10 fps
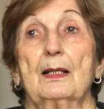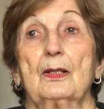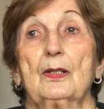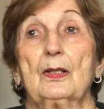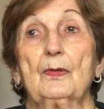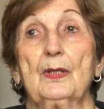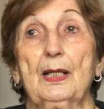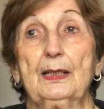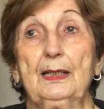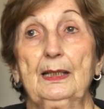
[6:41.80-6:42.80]
so
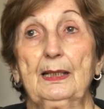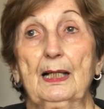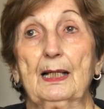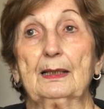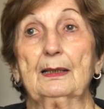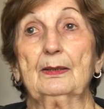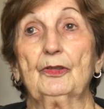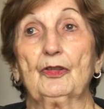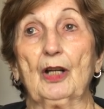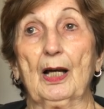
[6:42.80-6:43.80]
then he got a
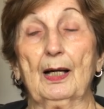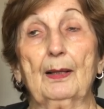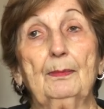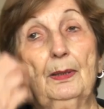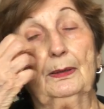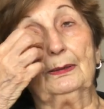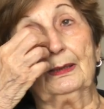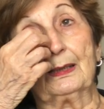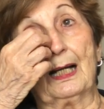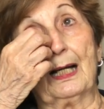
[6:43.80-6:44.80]
job,
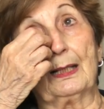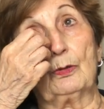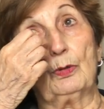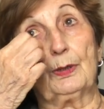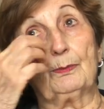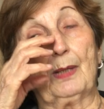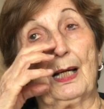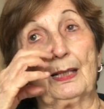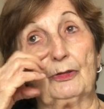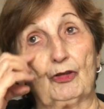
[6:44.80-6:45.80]
and I quit
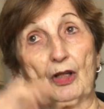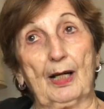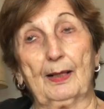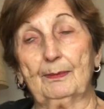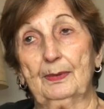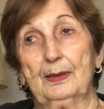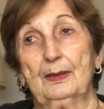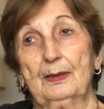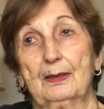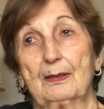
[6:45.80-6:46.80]
my job
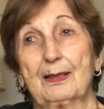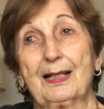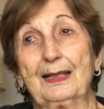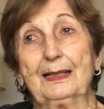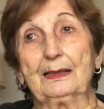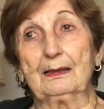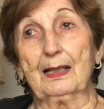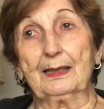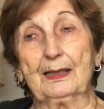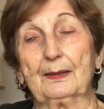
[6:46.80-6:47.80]
because I didn't
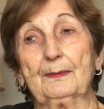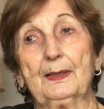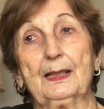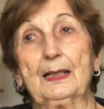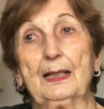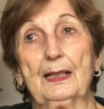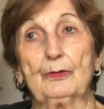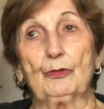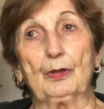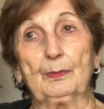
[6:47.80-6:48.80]
like it. Then I
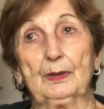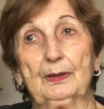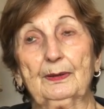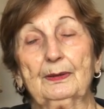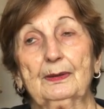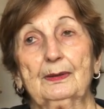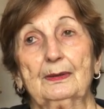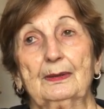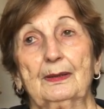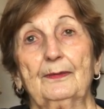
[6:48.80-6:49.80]
had trouble
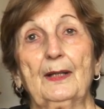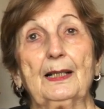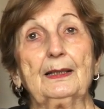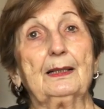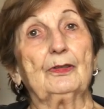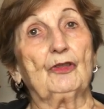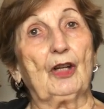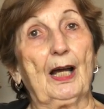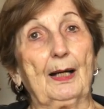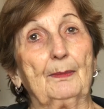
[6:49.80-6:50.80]
finding a
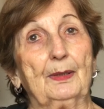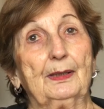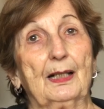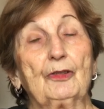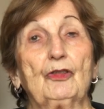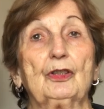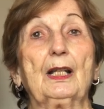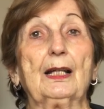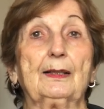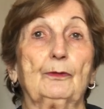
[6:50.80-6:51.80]
job. I should
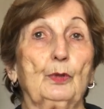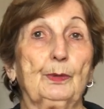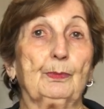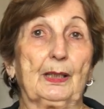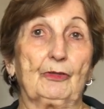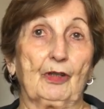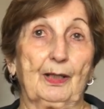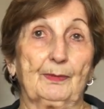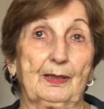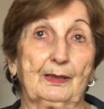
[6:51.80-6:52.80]
not have quit my
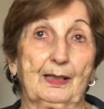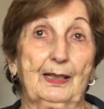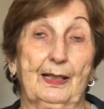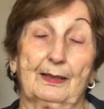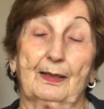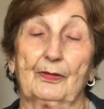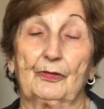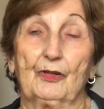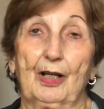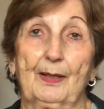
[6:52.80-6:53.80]
job until I had another
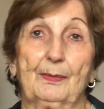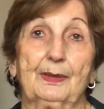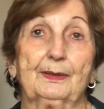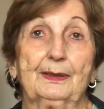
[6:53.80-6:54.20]
job, but